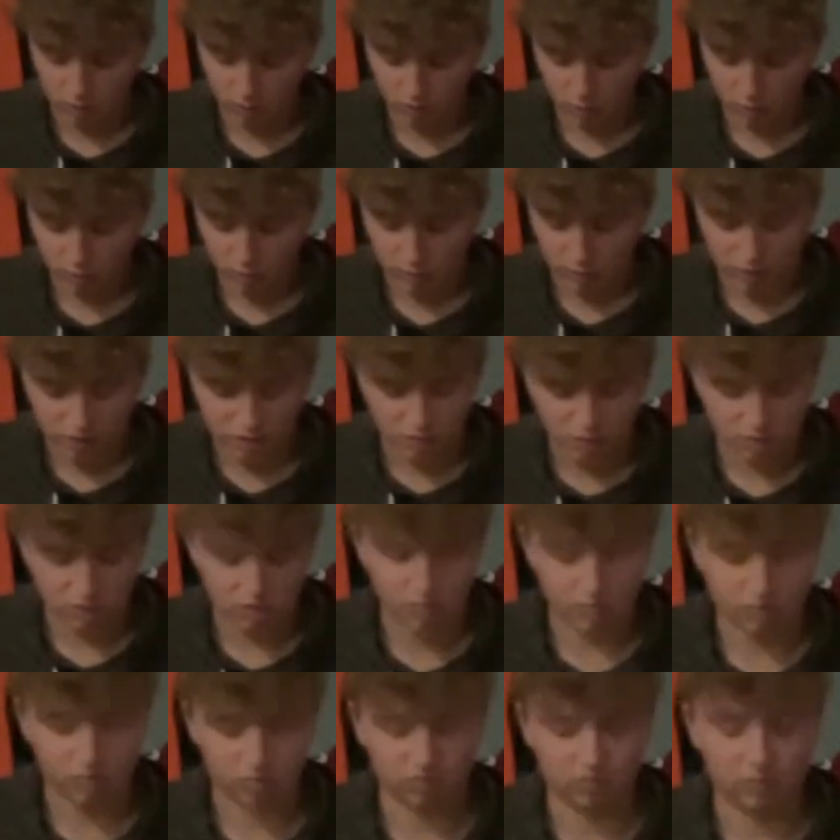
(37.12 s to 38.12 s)
more about you and
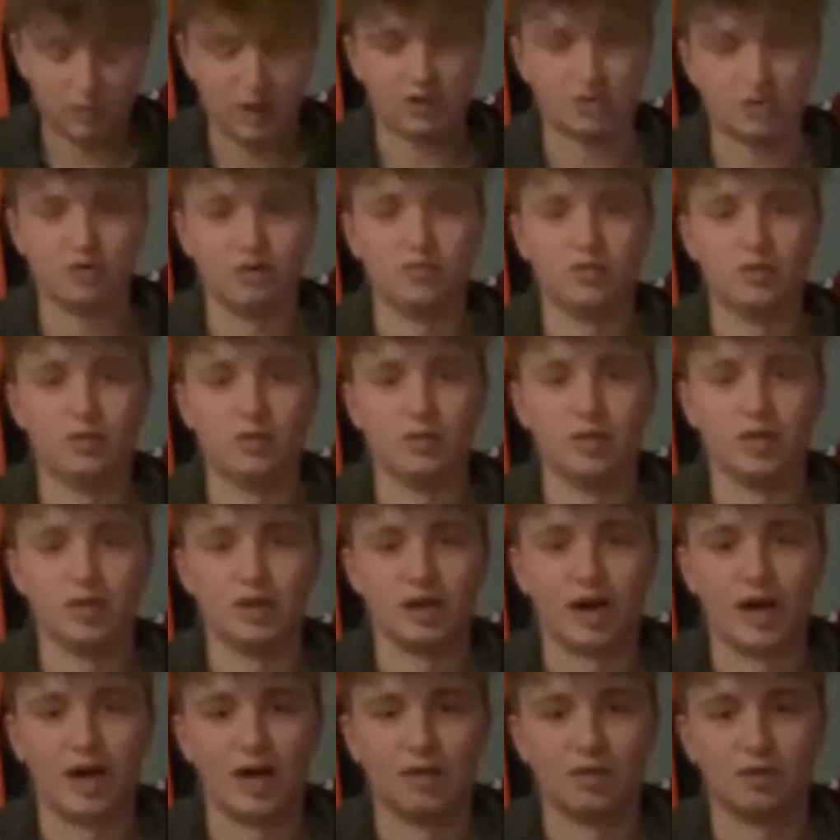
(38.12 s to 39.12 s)
your perspective on being
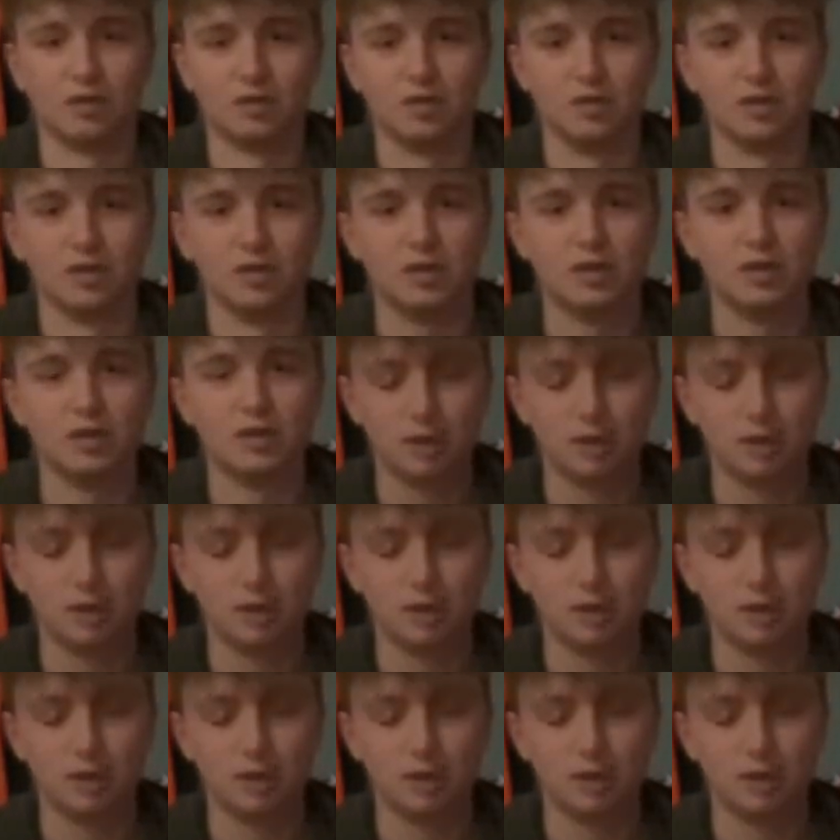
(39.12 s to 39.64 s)
an athlete.